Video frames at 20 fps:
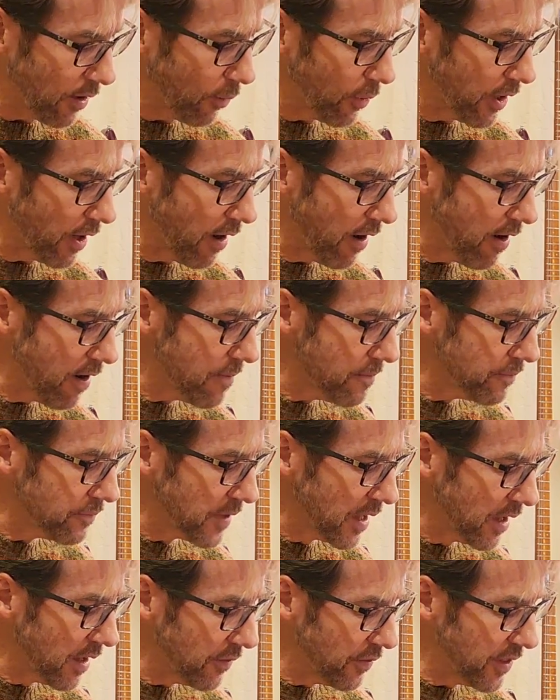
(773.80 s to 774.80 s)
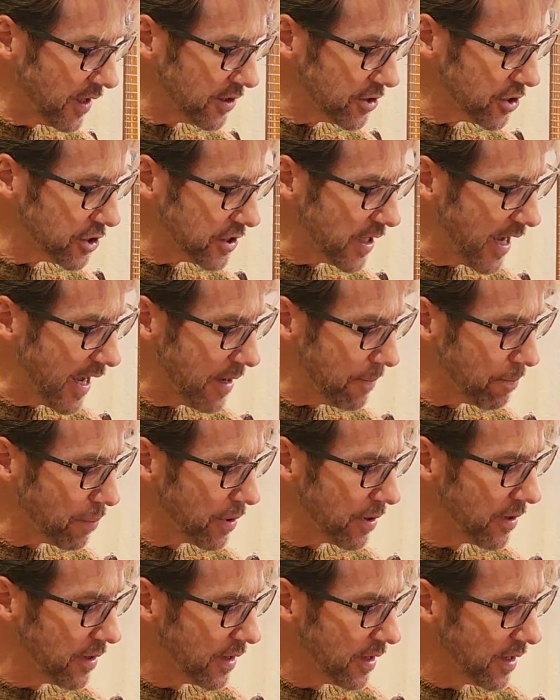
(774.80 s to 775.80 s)
we are. This shape
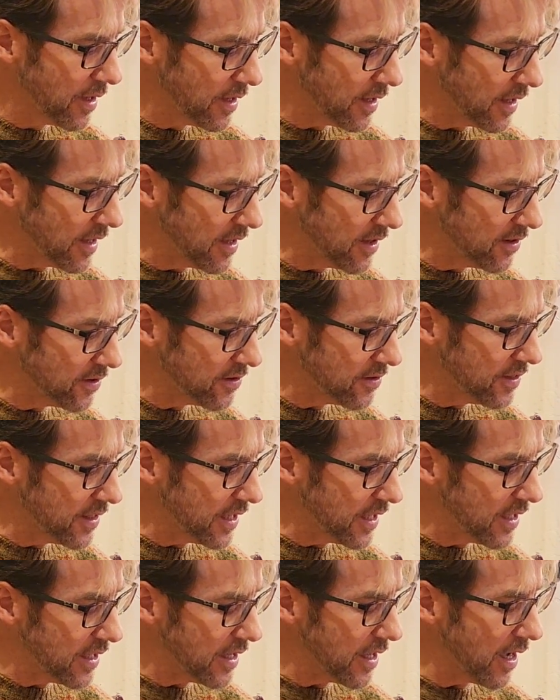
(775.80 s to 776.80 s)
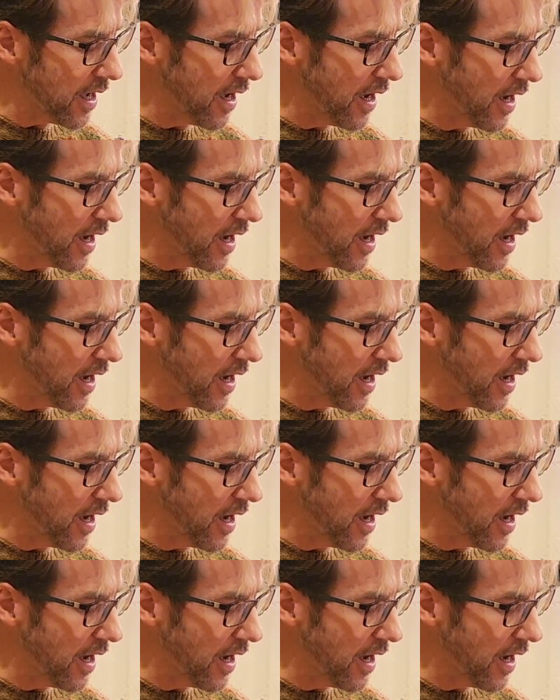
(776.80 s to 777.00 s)
is the